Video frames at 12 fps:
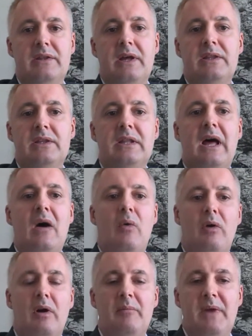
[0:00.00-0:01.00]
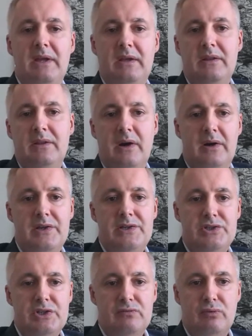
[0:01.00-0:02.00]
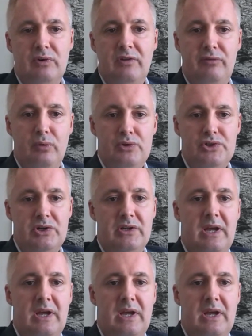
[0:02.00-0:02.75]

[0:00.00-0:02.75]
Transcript: that now are making their decisions for the future,